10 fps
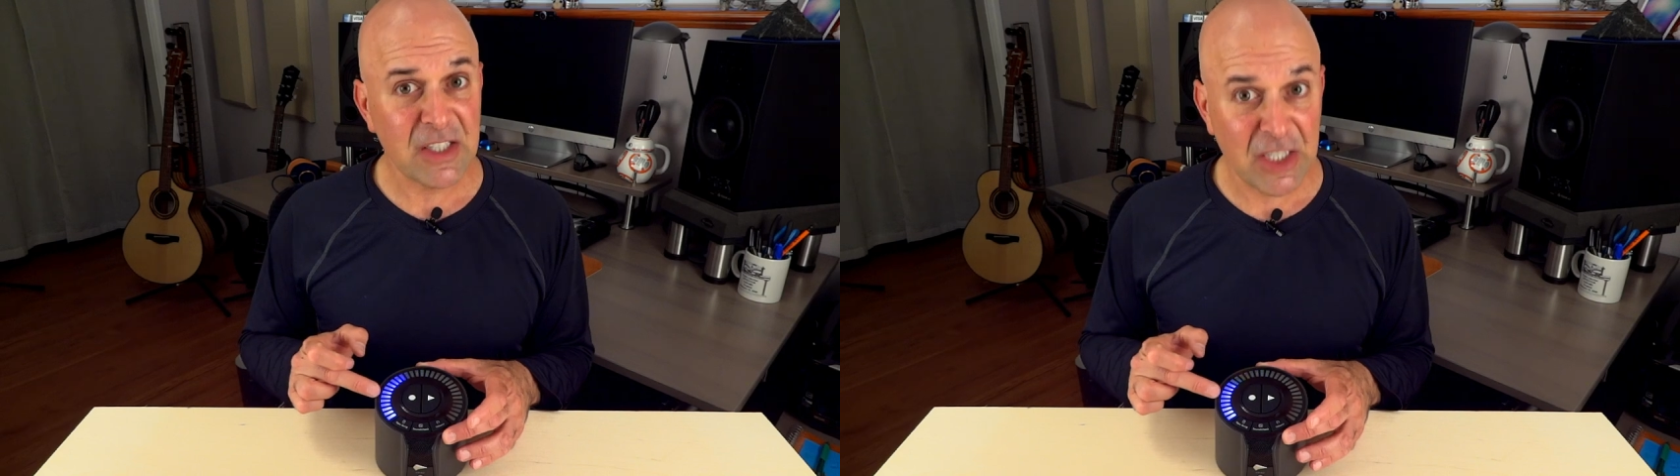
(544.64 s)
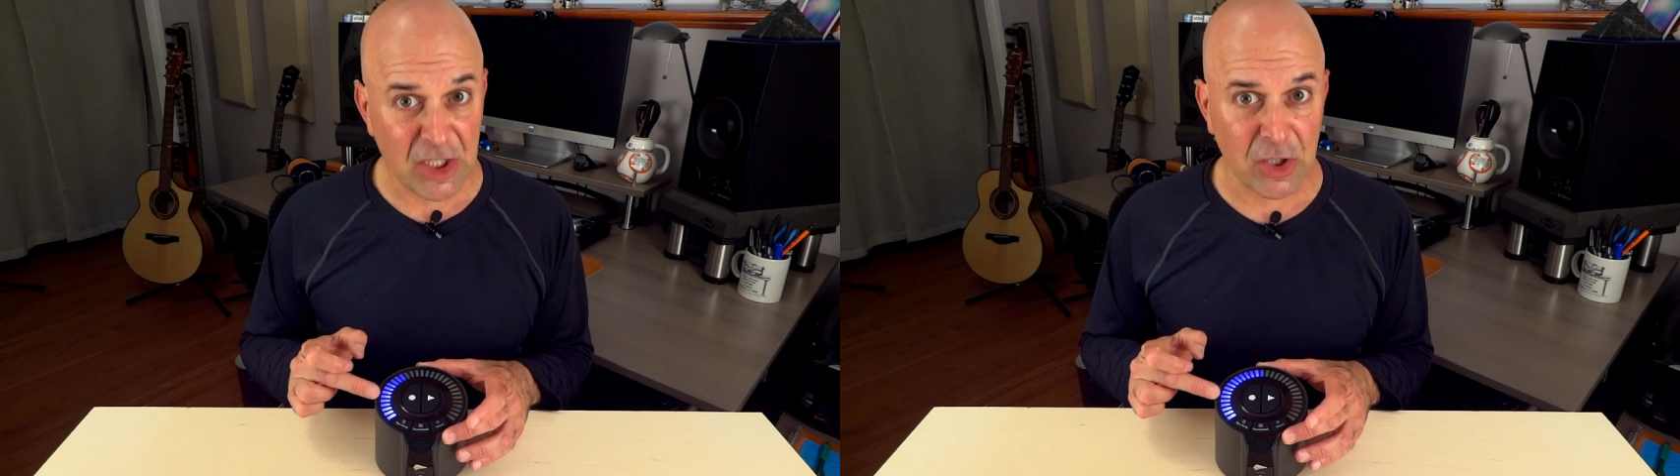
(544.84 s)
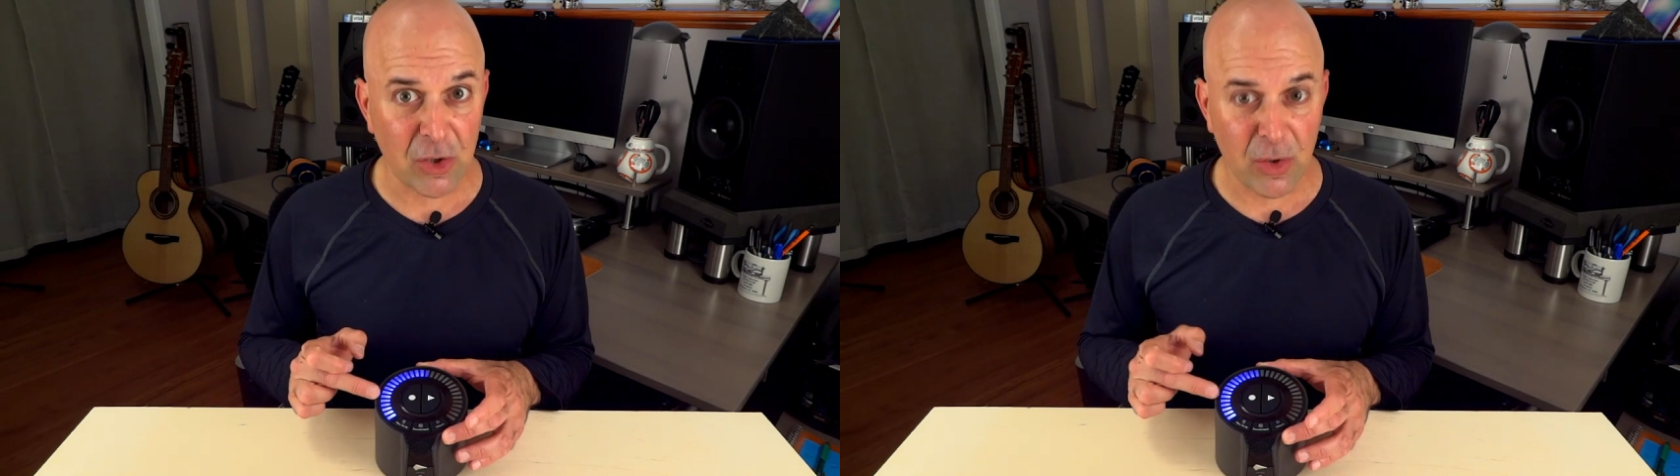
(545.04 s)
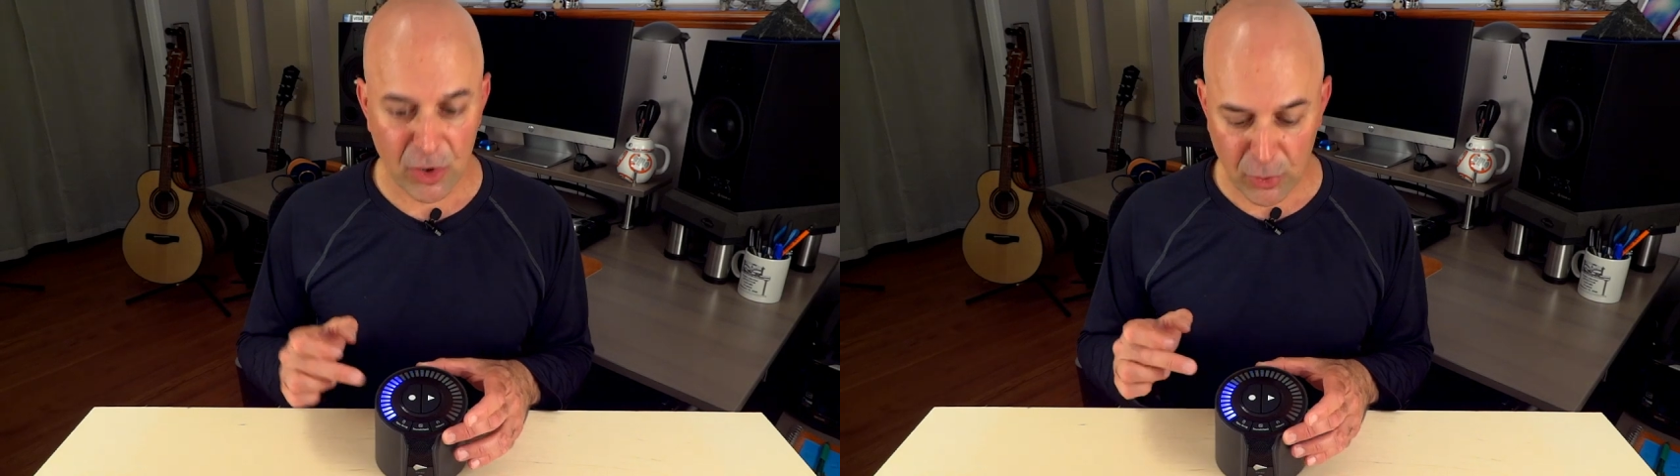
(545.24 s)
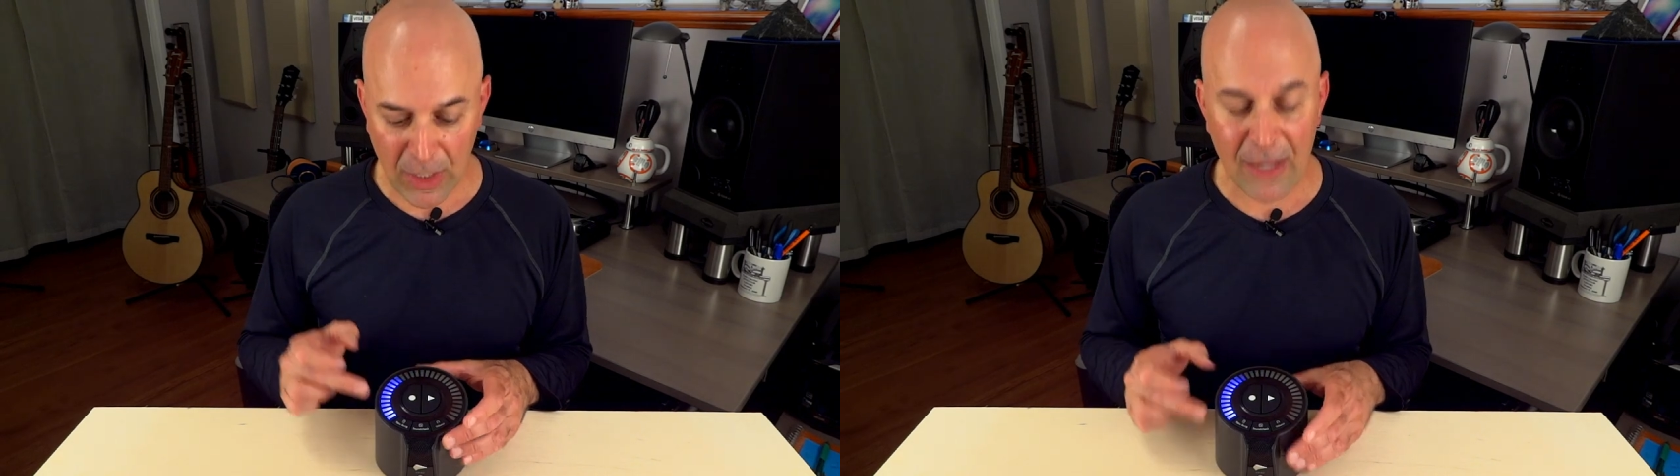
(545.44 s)
here,
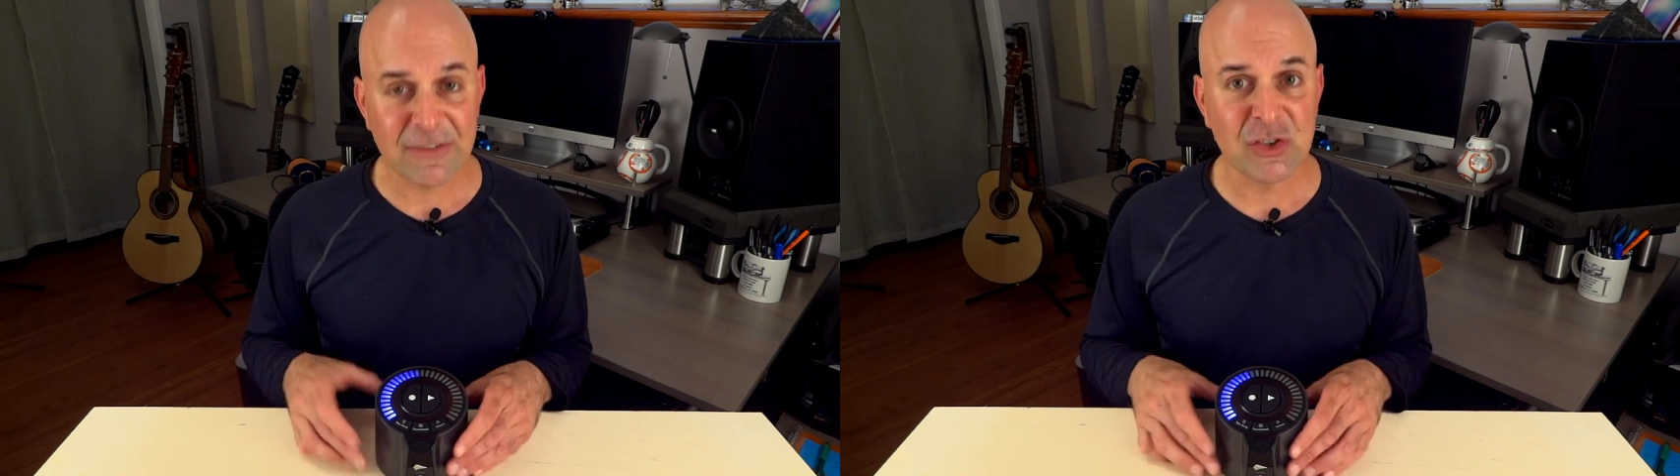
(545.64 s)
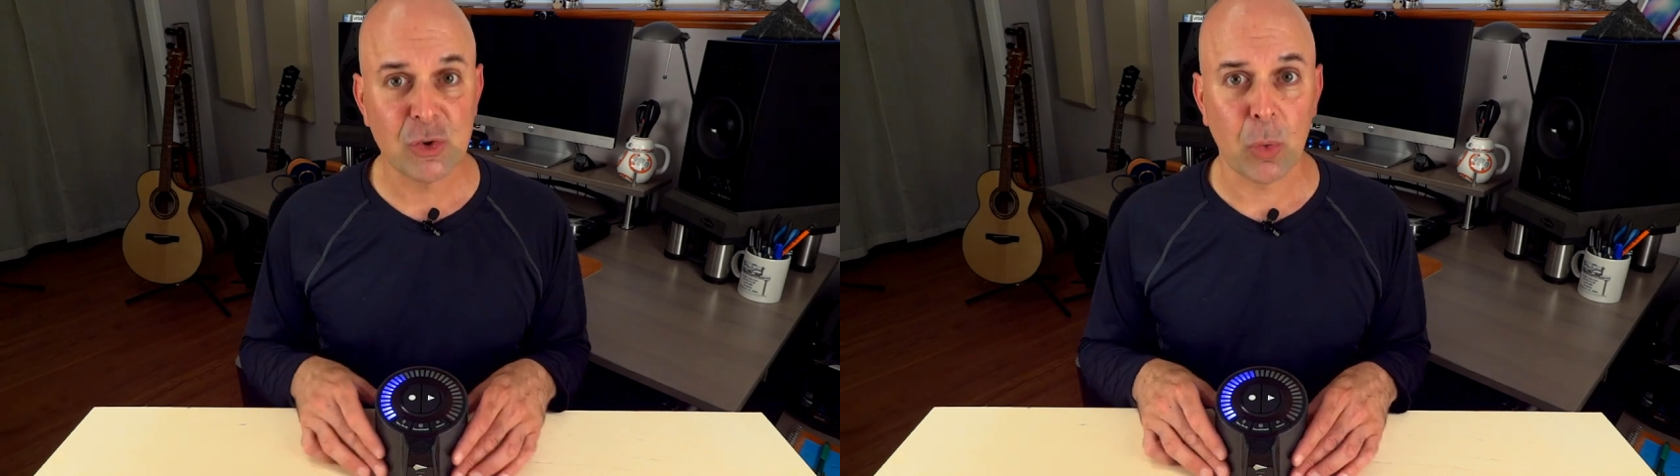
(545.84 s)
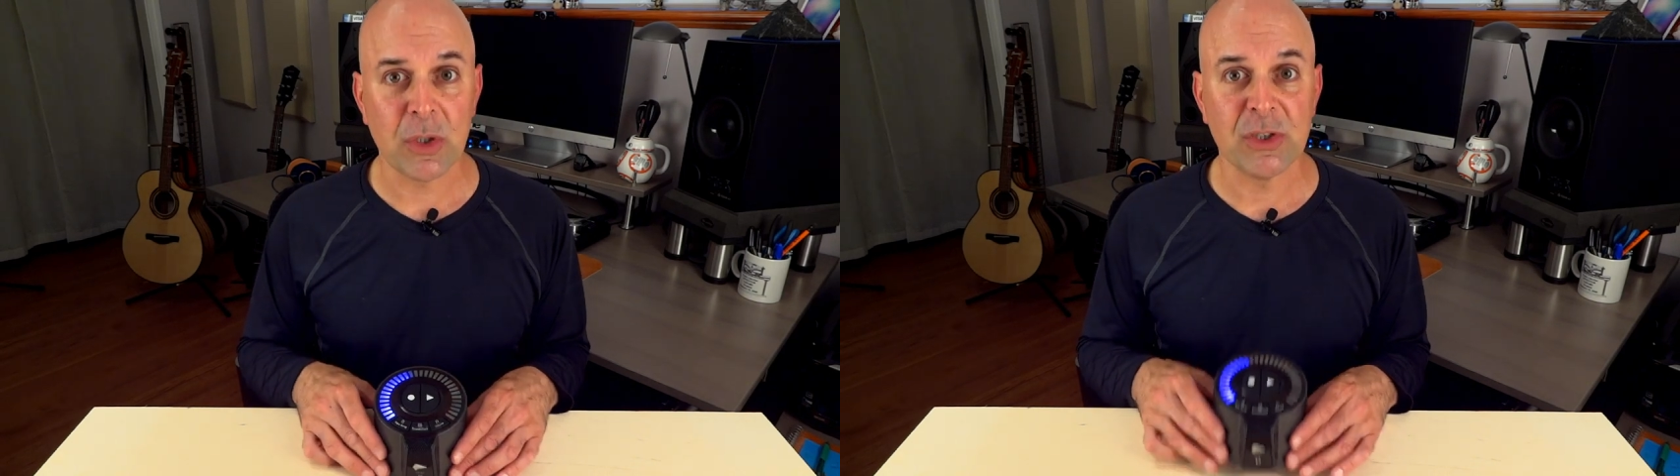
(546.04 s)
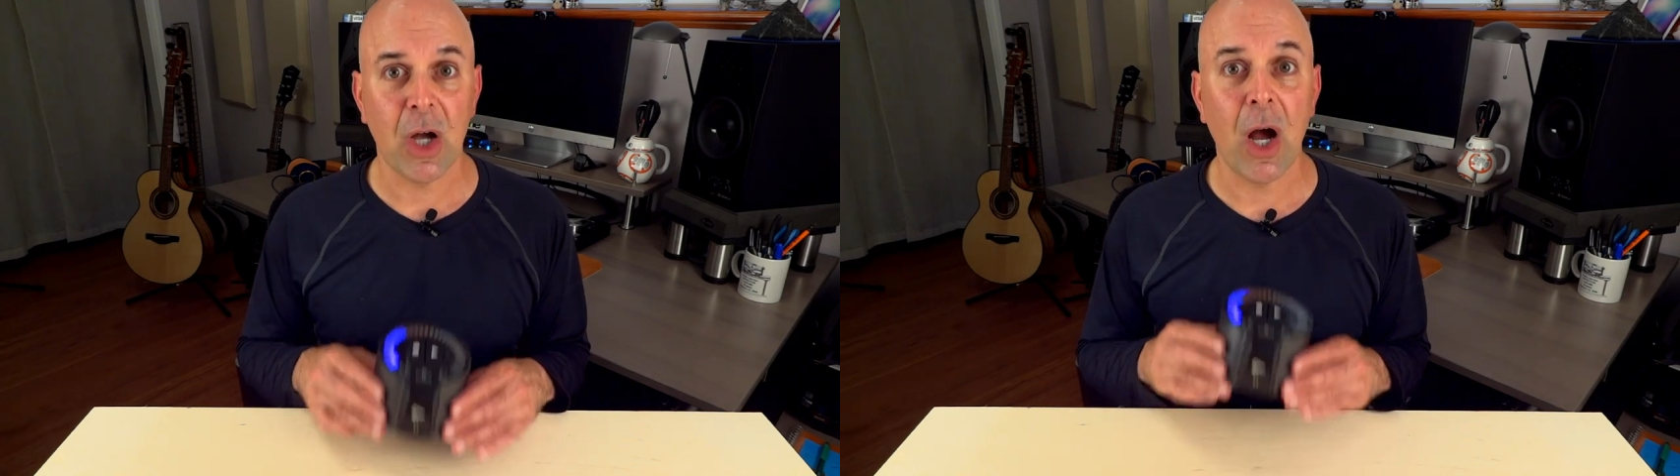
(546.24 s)
you have storage,